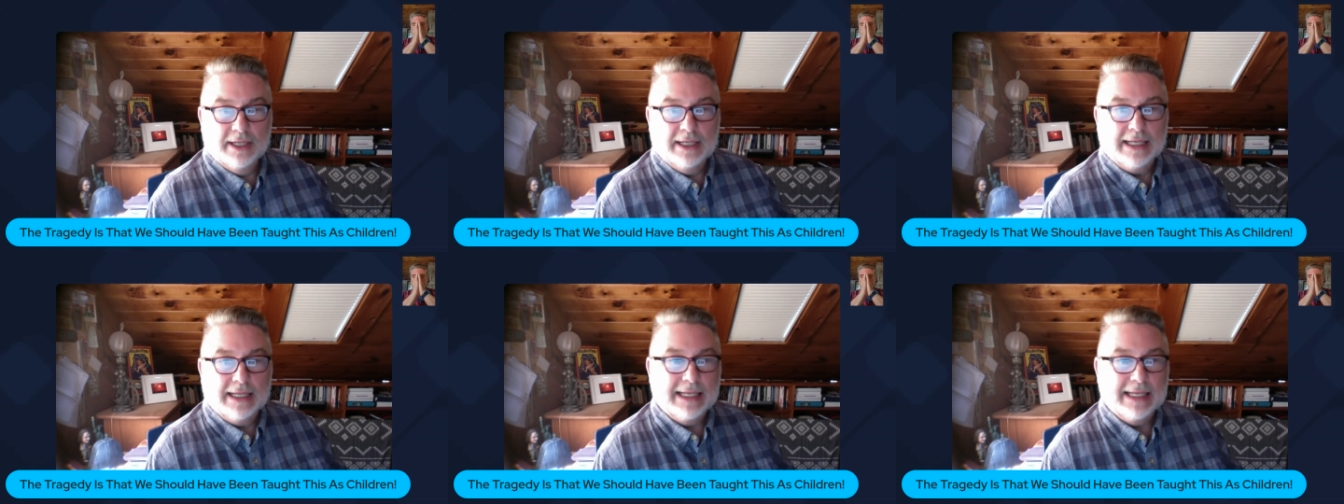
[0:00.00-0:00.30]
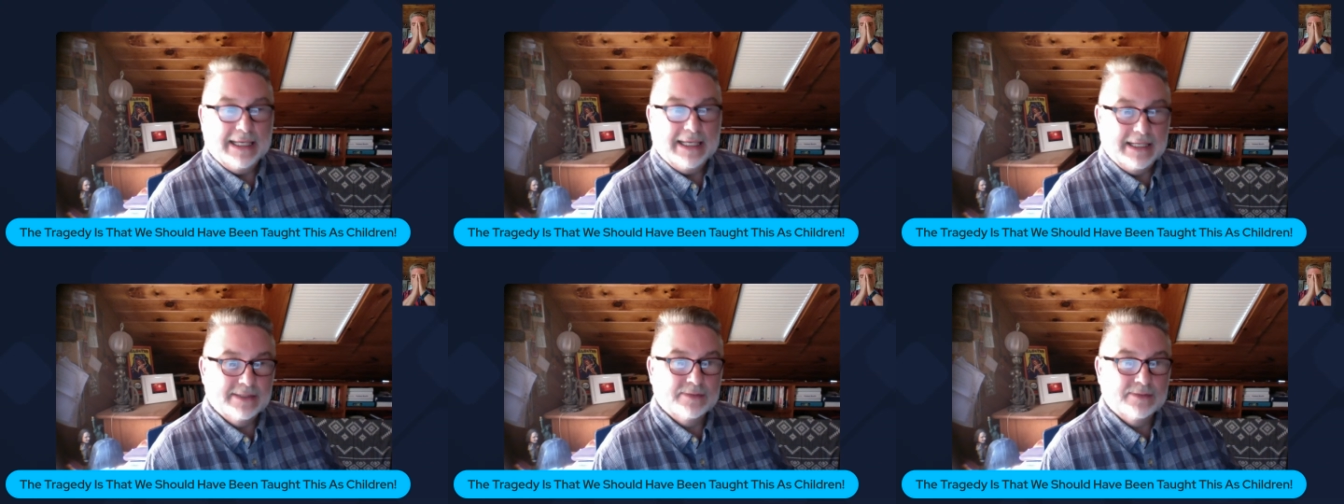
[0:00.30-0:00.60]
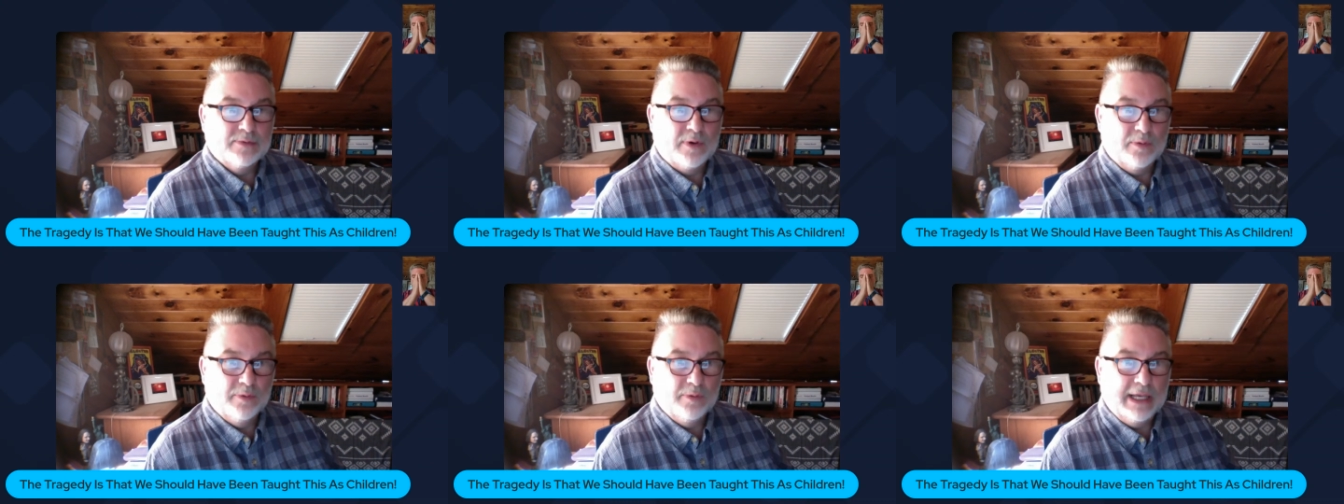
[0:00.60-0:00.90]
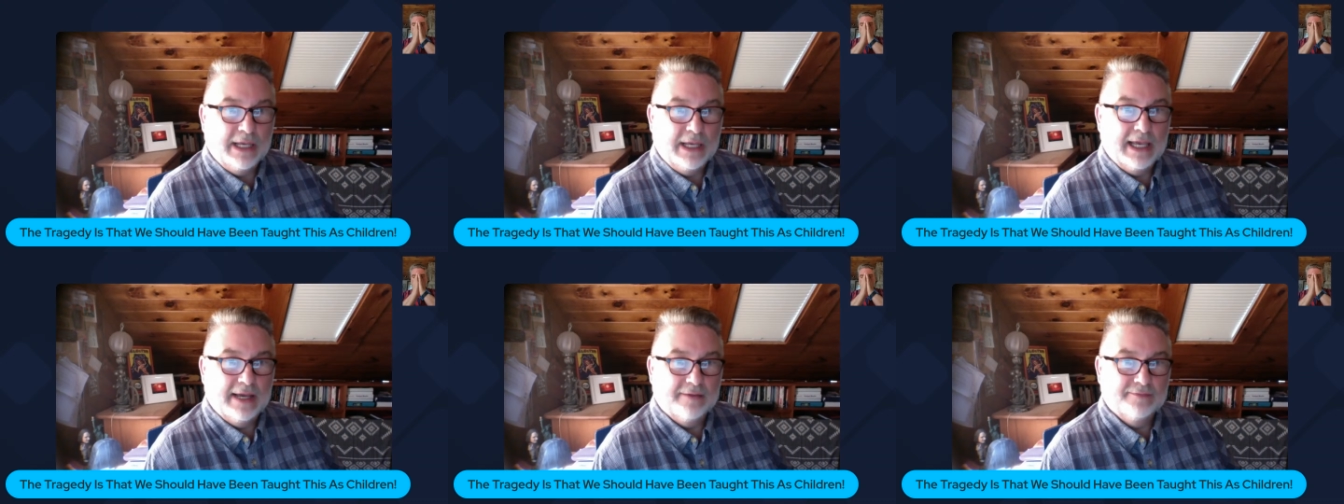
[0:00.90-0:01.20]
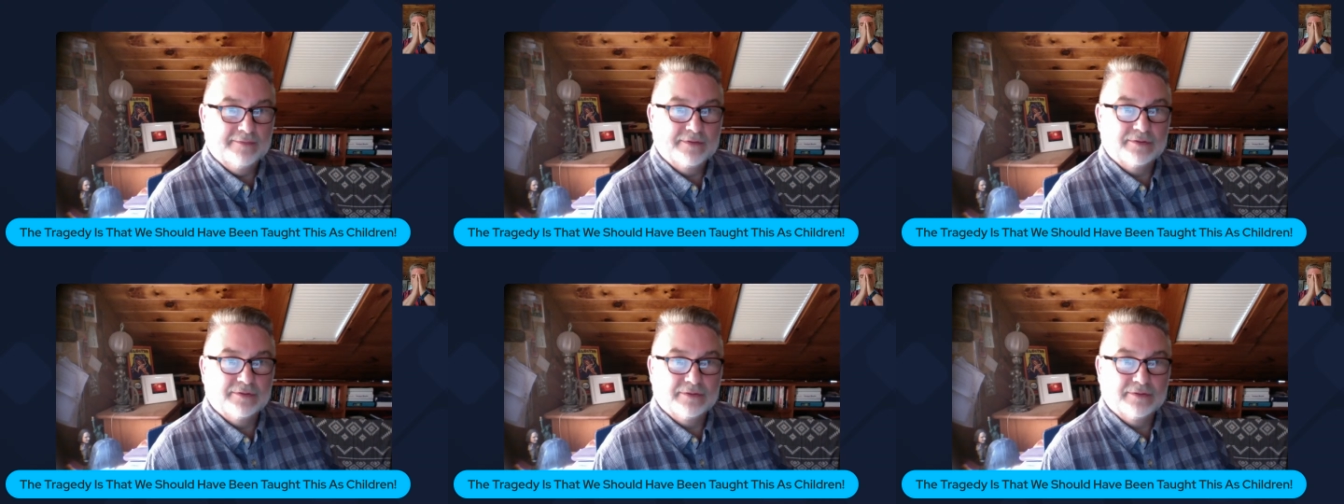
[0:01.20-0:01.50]
guess what we
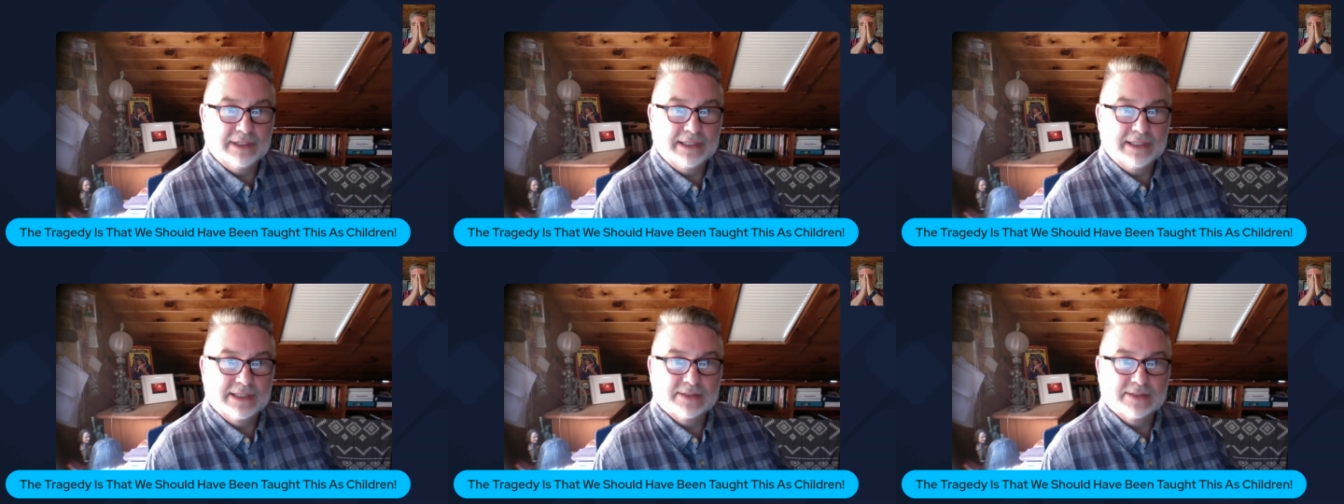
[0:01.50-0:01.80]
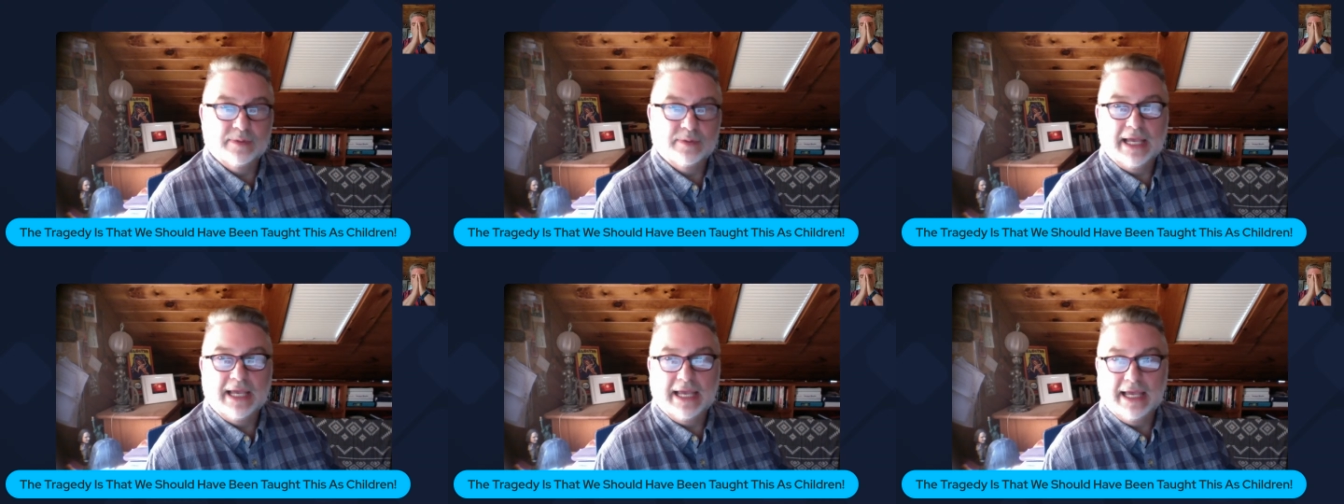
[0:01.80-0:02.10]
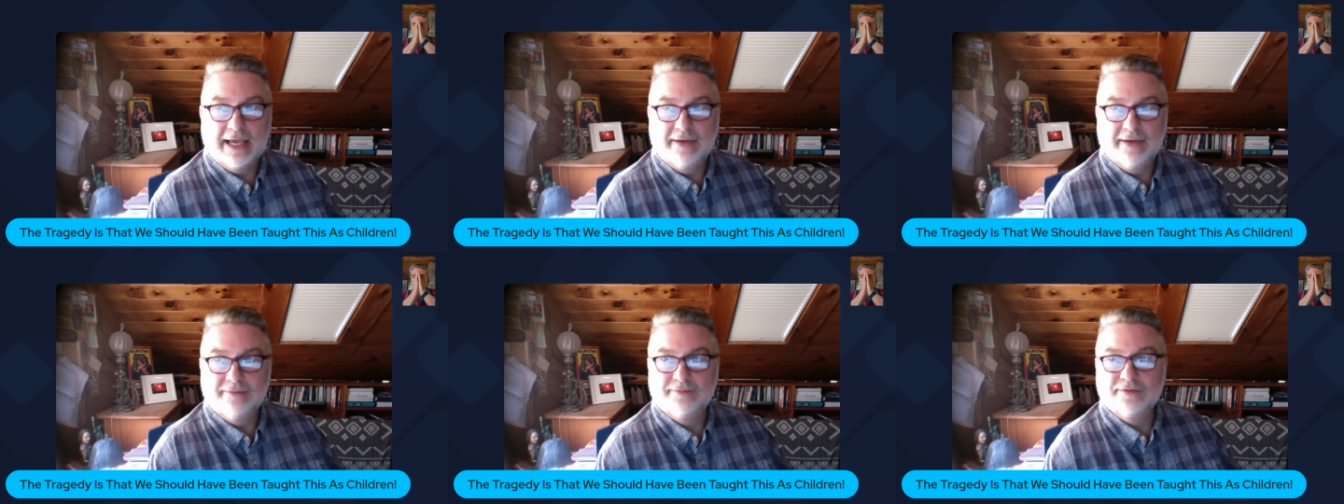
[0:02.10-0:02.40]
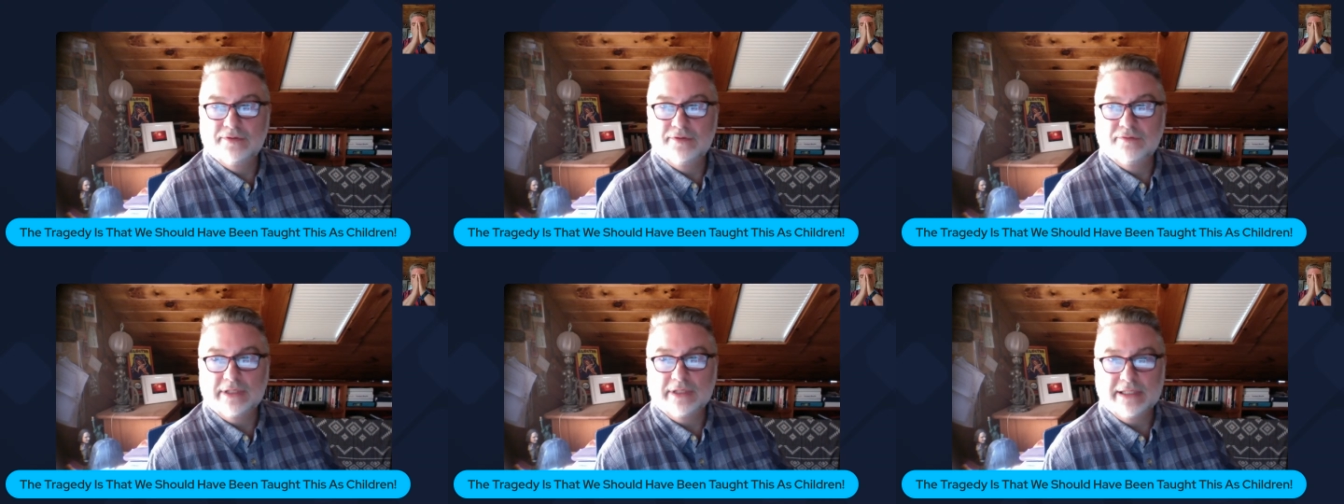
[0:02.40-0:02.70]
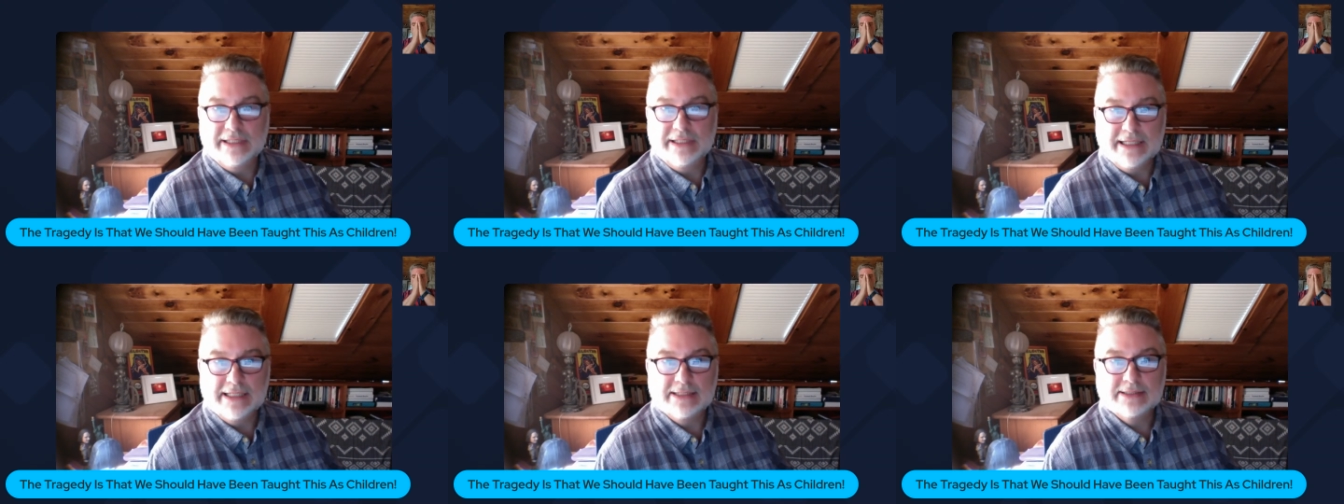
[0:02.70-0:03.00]
have to release? We have to
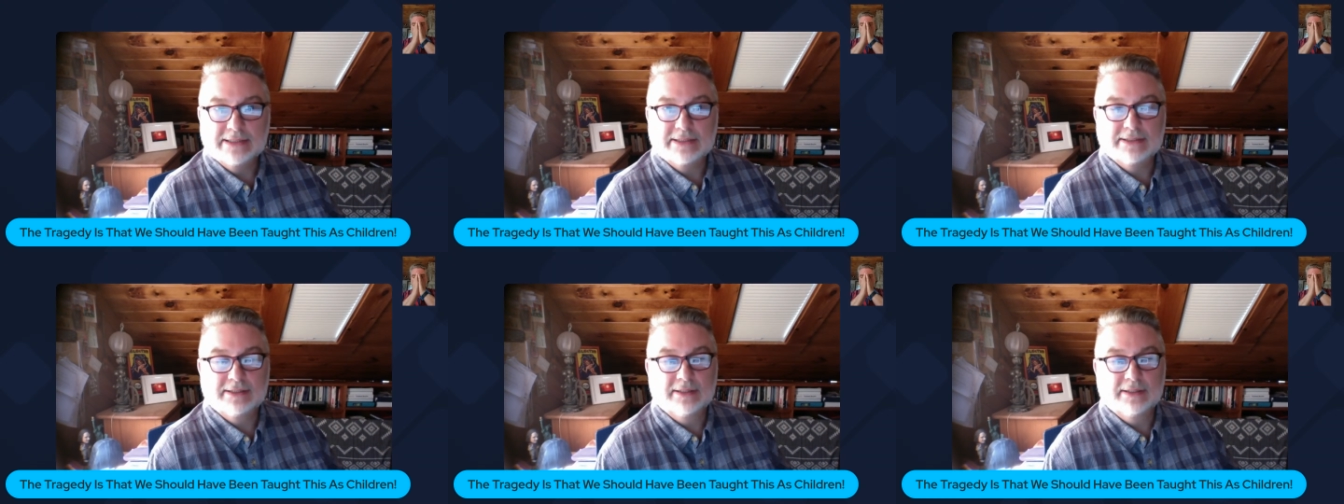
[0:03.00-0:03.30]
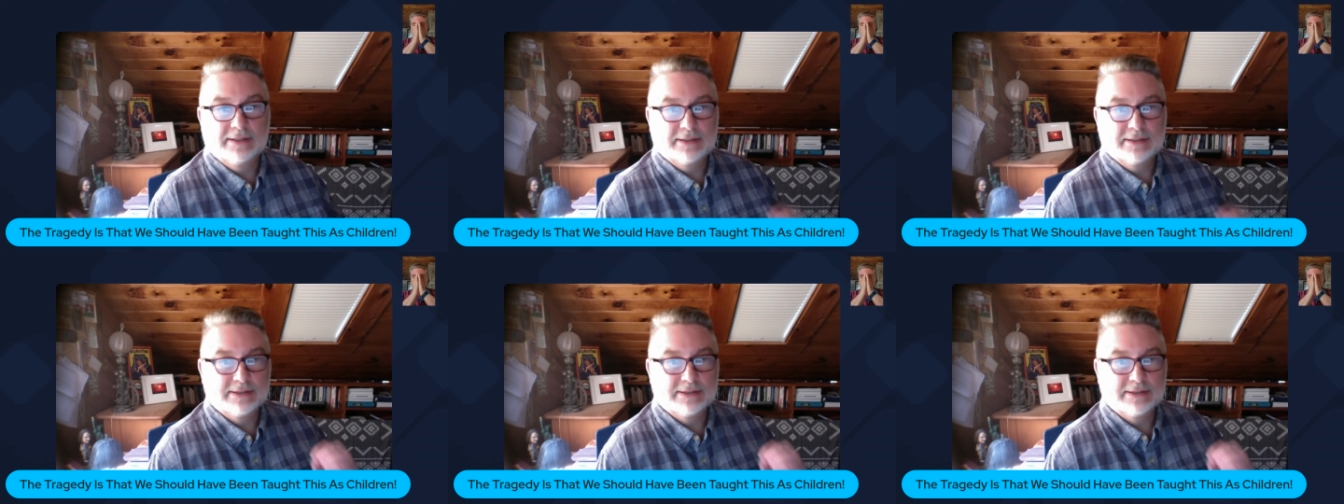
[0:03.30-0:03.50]
release